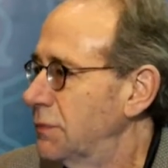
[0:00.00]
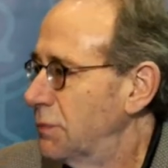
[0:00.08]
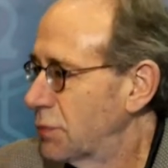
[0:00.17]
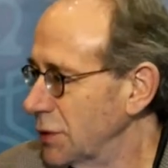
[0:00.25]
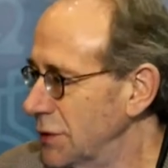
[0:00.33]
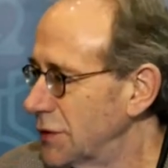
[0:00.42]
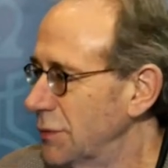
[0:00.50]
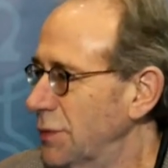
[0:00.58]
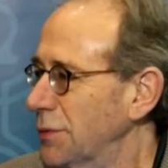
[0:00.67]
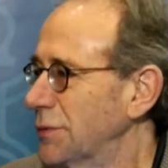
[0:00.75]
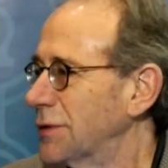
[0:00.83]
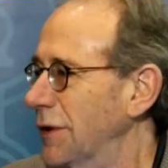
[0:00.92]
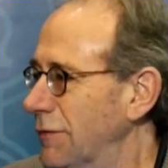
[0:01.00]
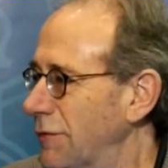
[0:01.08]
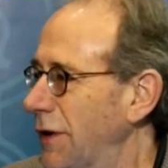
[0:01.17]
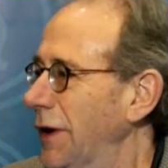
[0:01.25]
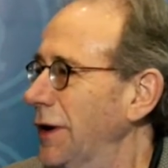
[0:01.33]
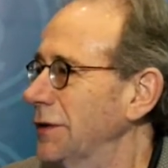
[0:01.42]
principals are
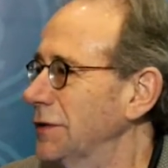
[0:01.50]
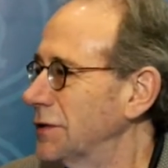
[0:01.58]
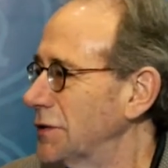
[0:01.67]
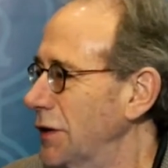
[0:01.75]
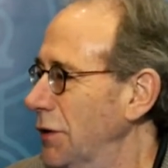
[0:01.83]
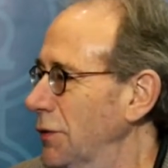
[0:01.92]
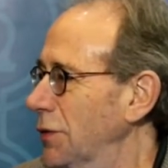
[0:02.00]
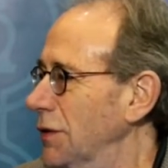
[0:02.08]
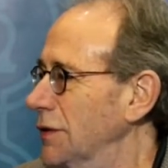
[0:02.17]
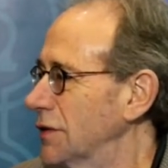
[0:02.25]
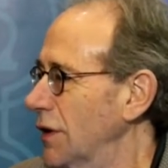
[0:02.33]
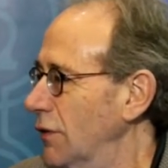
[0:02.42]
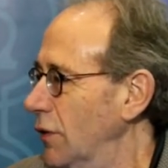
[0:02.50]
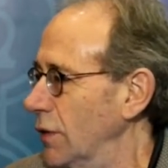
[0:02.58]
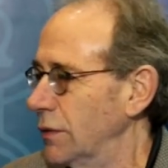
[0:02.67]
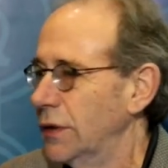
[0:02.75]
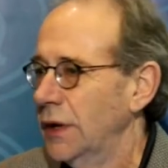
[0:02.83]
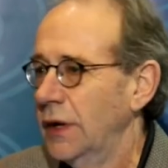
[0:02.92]
fired, and so on and so on.
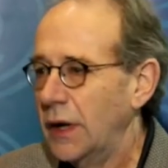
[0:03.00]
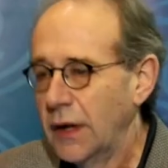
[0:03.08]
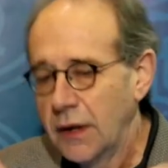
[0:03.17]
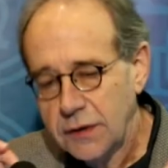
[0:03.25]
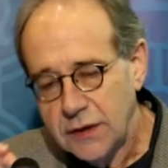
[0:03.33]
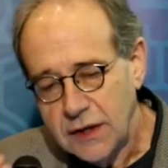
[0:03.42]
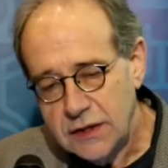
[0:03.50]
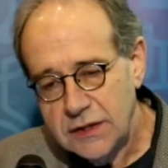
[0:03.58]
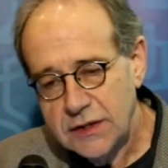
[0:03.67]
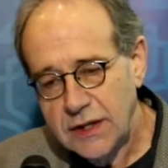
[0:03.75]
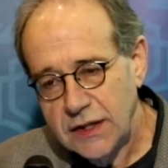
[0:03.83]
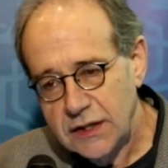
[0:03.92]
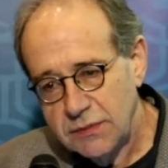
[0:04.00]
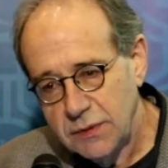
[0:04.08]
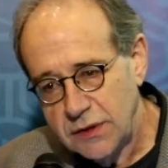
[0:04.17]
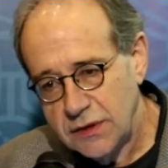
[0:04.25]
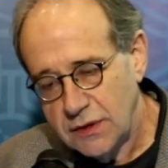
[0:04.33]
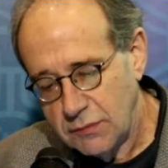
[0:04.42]
The
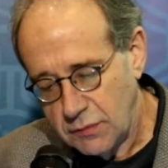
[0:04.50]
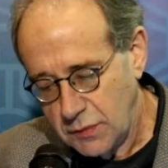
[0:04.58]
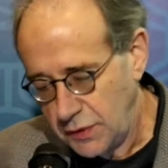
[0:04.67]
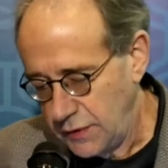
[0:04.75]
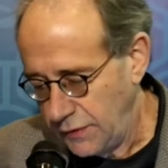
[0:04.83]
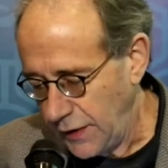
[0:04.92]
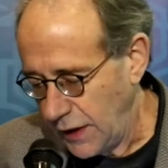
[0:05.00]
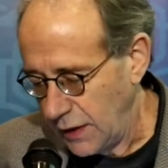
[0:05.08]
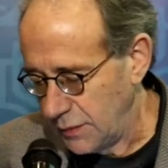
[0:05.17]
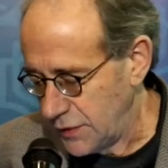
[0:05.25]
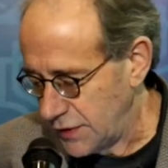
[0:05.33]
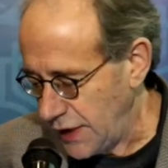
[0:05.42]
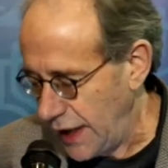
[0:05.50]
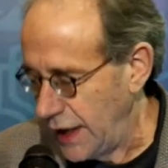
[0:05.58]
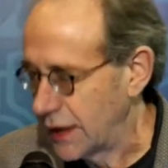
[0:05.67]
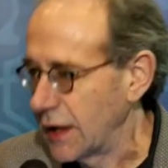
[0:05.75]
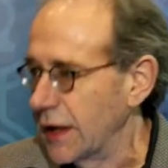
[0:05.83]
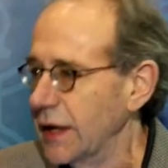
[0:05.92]
assessments that were developed,
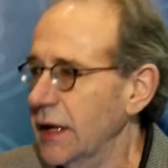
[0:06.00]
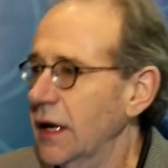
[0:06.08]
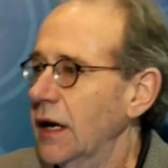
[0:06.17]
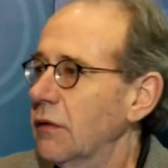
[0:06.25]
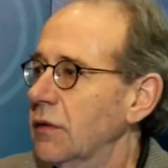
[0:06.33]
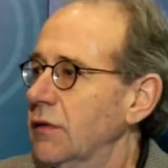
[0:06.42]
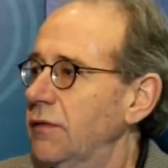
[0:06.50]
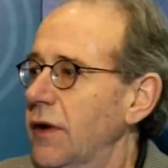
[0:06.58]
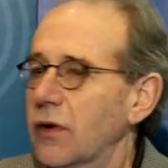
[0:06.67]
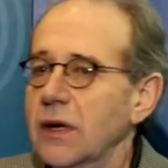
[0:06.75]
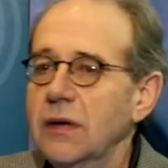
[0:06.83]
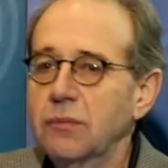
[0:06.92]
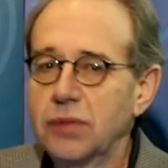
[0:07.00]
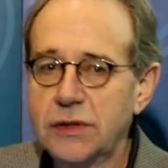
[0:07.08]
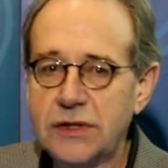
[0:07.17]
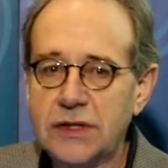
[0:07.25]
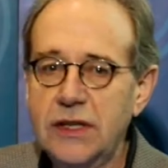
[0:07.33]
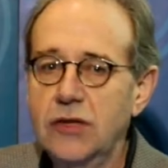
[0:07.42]
sadly, were very
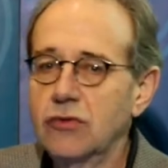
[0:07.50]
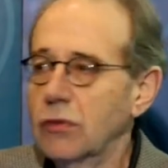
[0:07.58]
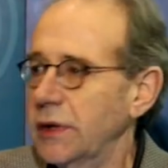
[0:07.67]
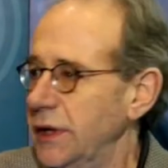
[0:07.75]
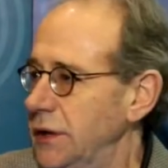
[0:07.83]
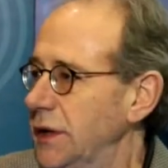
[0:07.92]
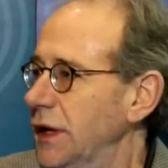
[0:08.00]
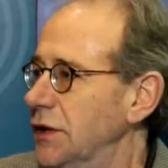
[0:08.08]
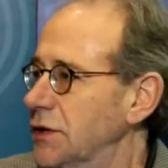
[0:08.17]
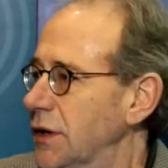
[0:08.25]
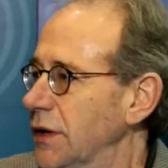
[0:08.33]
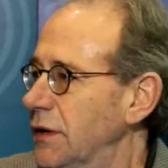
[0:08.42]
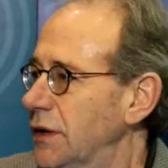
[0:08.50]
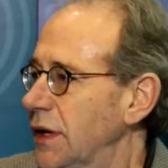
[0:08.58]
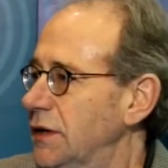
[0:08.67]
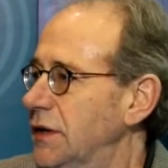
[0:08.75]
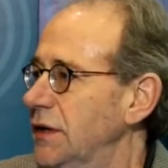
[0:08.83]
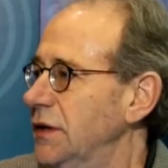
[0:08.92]
procedural in nature. They
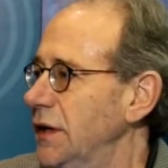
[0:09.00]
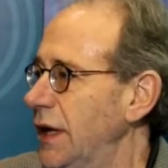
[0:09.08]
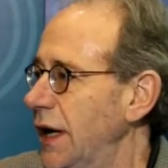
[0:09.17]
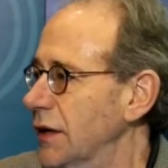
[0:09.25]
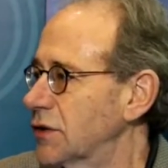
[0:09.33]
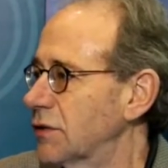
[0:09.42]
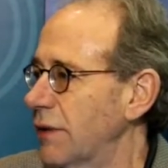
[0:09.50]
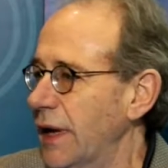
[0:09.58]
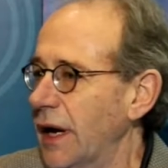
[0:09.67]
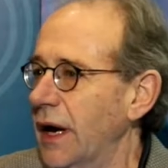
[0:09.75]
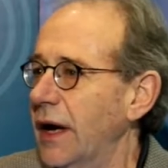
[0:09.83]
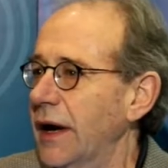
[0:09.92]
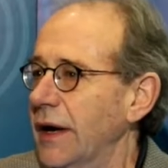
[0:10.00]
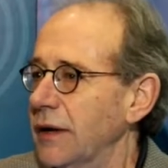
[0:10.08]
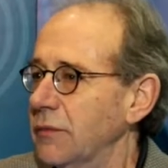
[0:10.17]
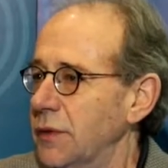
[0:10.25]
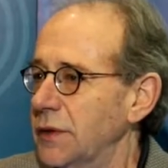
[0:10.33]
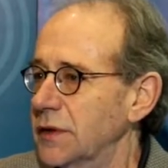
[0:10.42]
didn't actually
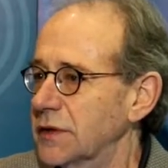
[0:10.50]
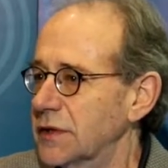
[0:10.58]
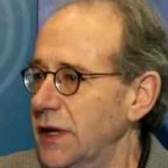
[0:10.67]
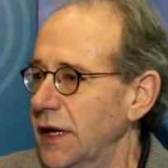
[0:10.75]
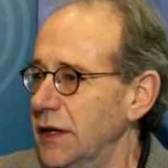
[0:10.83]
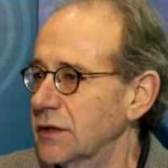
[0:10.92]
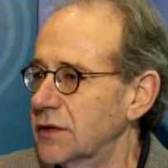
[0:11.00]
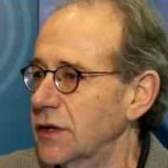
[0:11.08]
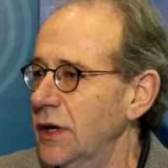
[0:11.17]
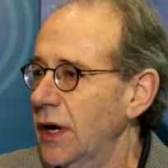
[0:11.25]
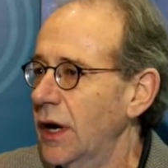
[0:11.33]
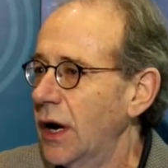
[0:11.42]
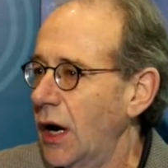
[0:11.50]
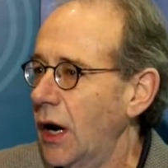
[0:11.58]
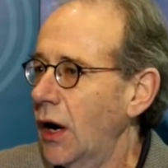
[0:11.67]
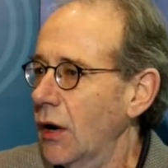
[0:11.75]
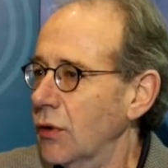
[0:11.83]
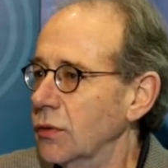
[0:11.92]
align with the state's
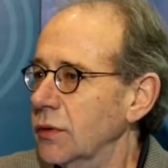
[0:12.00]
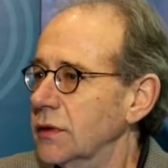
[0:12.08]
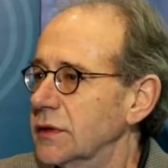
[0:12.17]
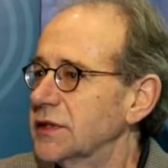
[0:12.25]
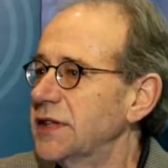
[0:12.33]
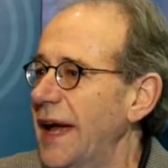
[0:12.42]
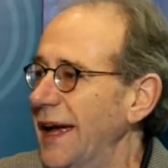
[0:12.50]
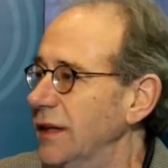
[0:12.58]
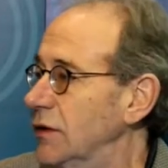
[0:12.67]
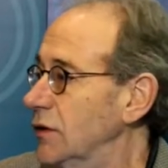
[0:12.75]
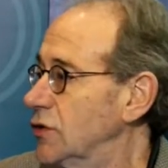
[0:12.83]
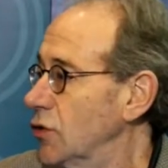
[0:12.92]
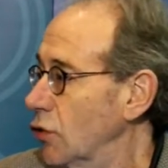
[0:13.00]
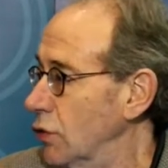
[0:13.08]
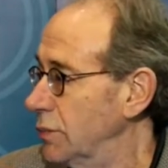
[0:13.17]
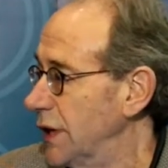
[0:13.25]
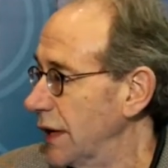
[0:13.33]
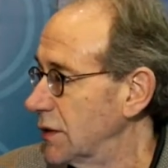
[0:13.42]
own standards or
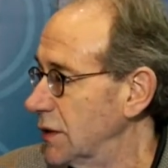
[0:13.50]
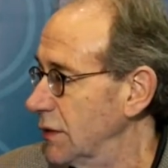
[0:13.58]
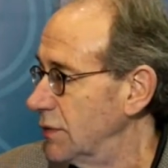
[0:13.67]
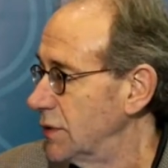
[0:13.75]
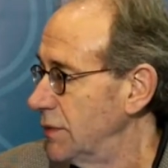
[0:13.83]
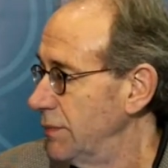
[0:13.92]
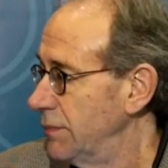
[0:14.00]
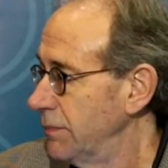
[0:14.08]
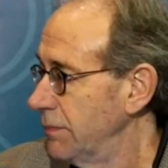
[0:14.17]
objectives.